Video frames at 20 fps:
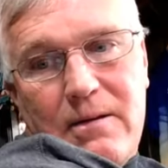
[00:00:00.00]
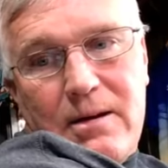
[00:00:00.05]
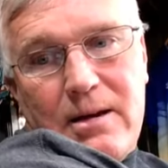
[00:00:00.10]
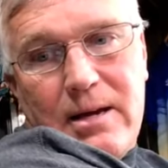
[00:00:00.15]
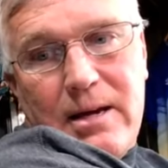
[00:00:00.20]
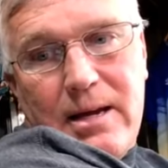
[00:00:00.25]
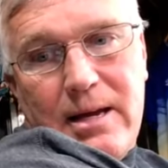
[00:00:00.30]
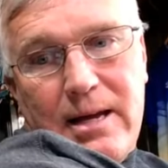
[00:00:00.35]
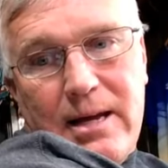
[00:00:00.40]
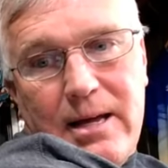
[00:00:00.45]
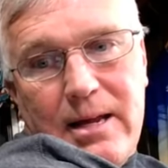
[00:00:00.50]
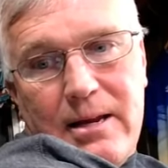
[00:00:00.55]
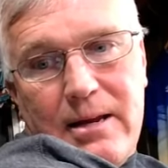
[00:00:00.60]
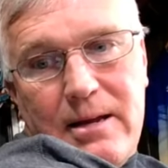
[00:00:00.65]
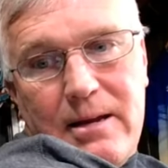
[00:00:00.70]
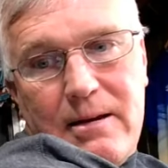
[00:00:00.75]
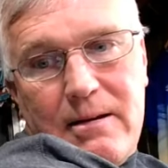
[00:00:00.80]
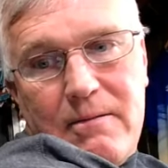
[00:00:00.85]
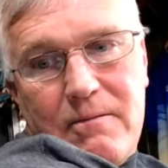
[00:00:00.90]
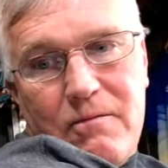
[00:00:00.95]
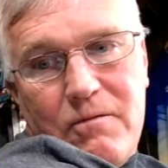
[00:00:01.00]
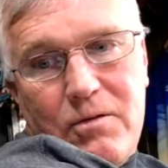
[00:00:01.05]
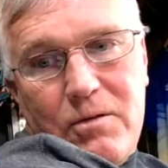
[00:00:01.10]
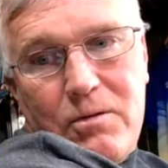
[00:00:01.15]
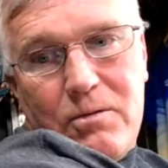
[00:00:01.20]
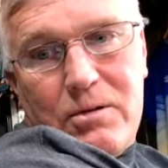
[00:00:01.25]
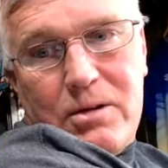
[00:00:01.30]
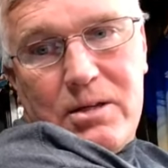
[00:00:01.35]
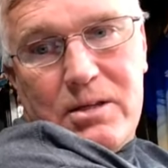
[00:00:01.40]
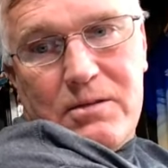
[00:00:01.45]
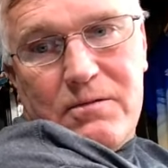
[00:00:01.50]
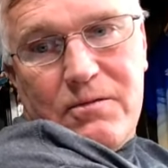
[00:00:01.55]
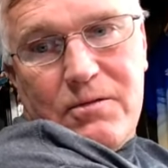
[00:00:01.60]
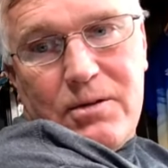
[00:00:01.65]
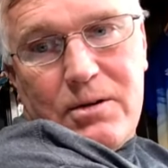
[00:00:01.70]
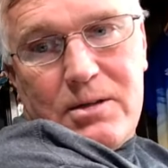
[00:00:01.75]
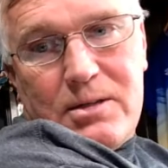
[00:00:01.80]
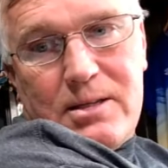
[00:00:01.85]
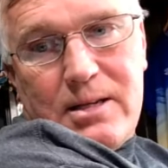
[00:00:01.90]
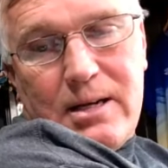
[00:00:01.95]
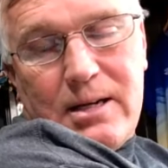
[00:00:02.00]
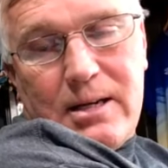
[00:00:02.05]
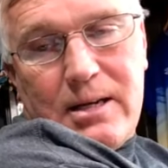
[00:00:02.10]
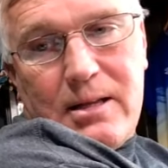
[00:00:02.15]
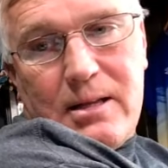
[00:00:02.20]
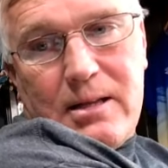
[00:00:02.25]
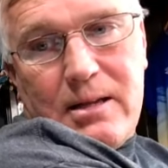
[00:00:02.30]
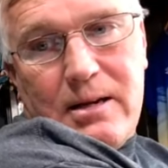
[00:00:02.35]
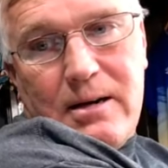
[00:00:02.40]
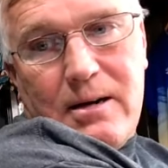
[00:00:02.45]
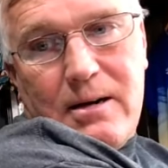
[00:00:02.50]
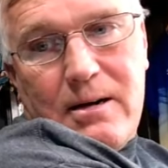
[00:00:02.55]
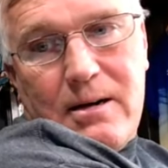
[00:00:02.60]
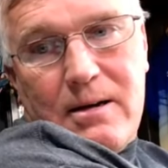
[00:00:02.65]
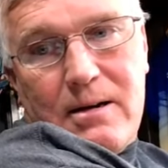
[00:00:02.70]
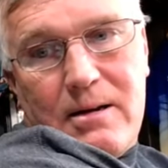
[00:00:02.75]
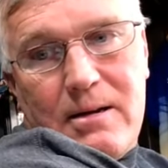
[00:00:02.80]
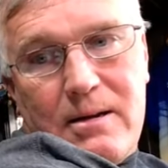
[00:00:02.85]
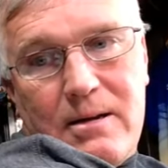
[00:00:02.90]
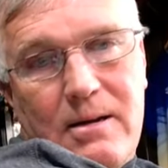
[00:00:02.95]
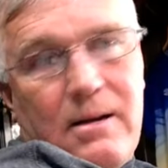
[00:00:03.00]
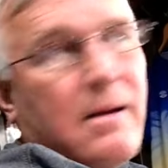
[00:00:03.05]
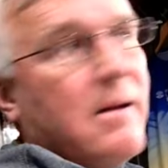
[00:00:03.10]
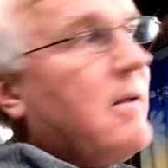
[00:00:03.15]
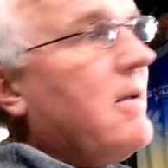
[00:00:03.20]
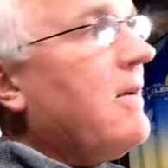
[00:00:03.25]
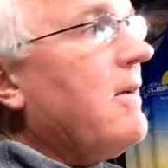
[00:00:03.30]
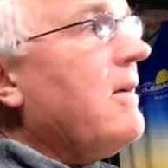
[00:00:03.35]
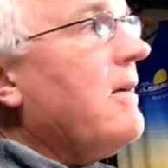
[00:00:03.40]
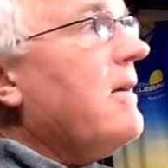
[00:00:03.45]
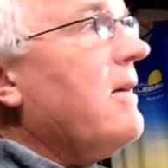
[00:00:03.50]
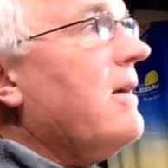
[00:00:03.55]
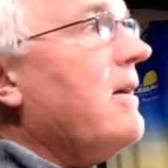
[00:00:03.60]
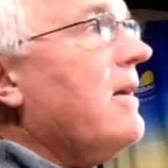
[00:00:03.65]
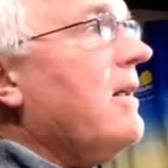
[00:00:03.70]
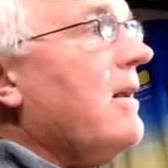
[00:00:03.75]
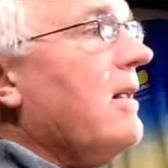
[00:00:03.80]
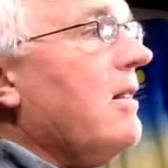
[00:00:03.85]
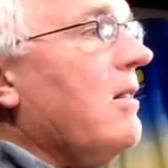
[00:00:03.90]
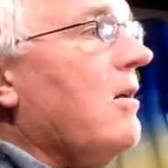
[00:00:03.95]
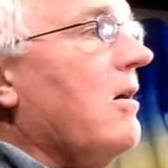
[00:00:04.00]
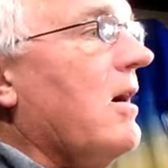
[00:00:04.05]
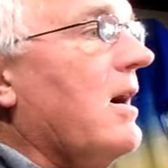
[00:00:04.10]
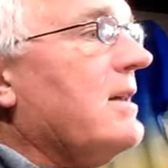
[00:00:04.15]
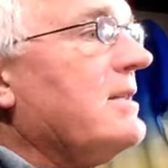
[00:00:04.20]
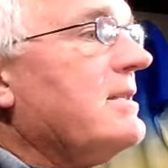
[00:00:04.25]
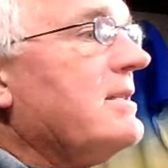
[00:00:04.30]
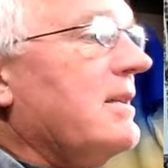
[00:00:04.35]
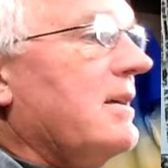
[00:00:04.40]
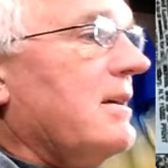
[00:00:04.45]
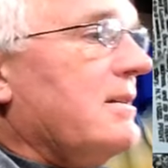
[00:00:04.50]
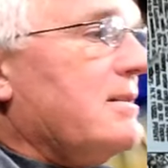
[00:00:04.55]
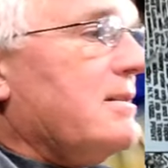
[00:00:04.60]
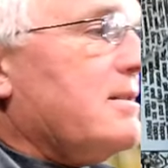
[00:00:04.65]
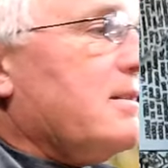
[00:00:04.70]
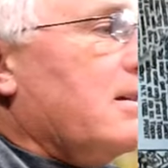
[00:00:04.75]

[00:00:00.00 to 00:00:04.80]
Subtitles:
I had it focused for a second there, and it lost it.